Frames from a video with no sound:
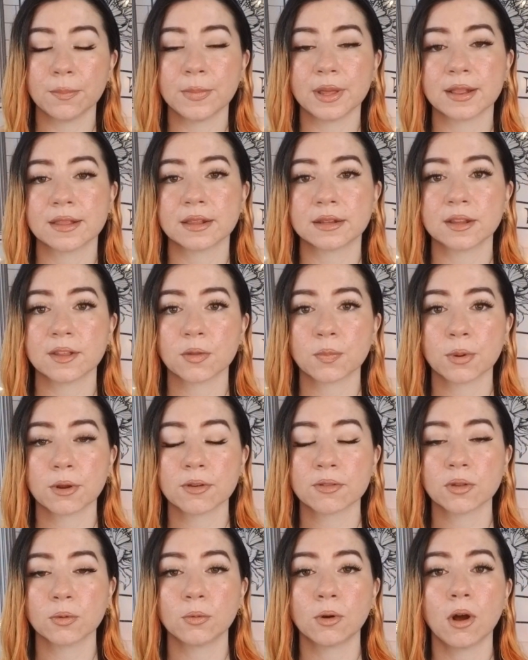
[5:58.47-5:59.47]
means that this
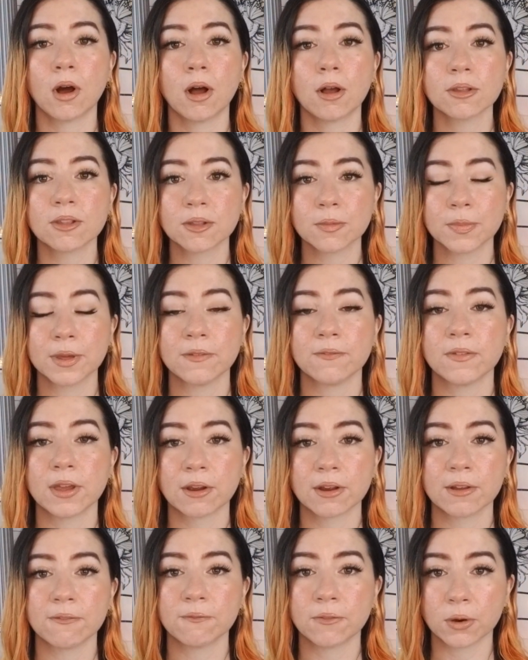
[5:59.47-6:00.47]
person will also be very